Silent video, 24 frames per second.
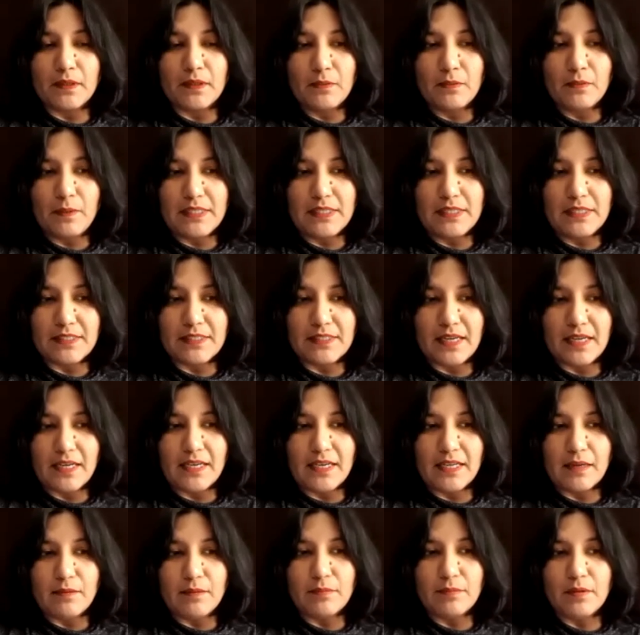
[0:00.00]
while
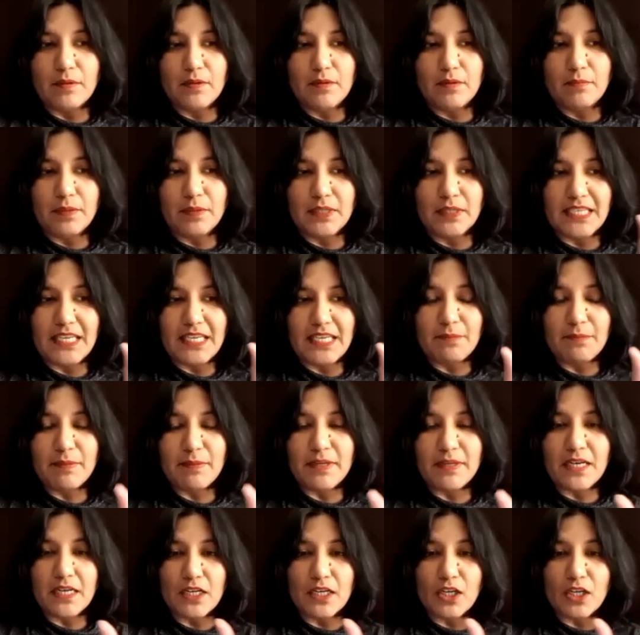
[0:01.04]
scaling up, but keeping our